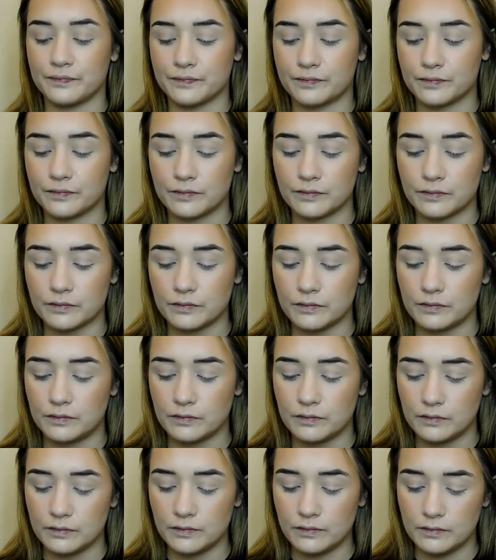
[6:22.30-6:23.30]

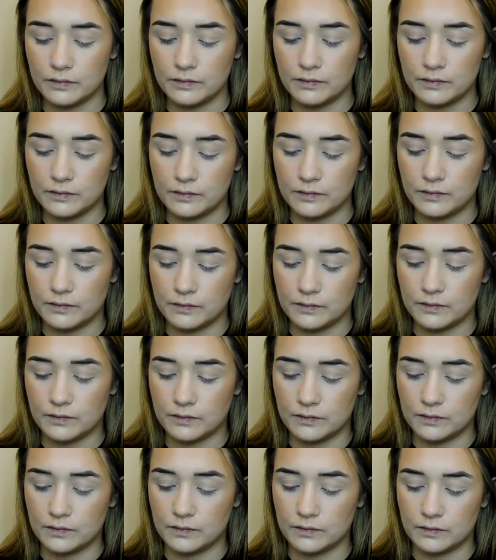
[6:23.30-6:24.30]

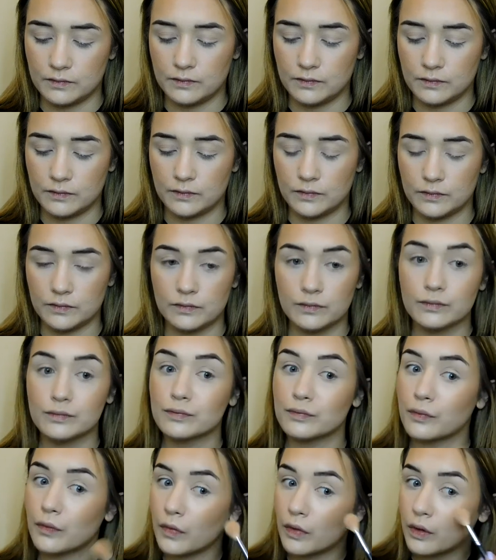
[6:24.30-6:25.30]

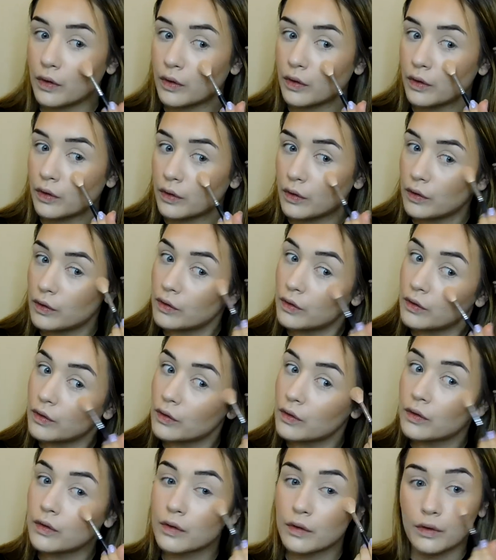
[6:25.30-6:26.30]

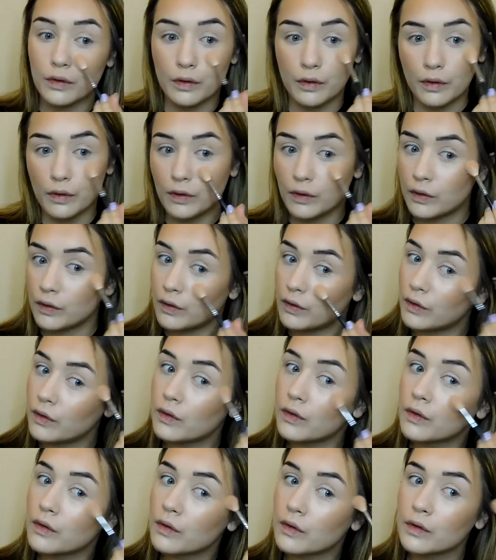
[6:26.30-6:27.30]

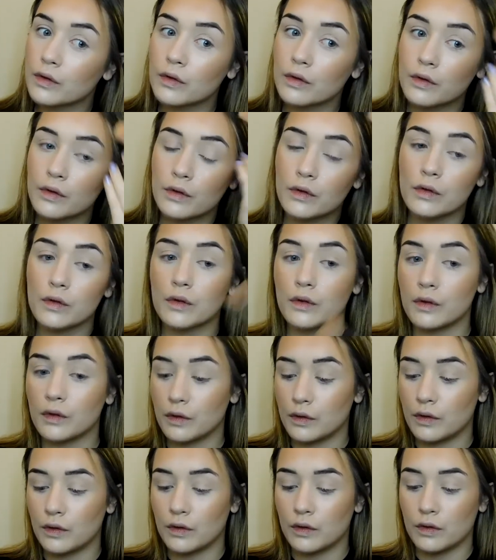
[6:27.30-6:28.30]

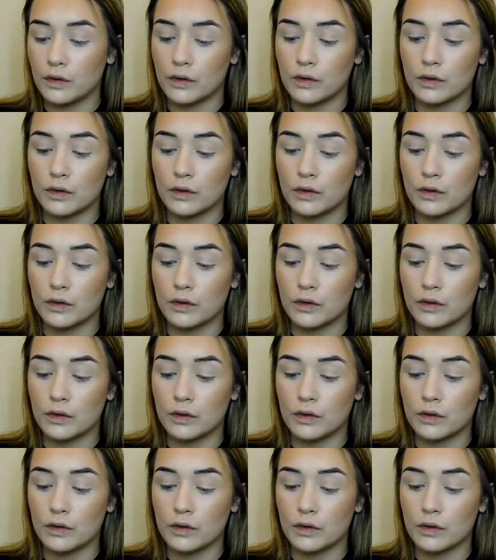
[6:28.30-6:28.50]
[no speech]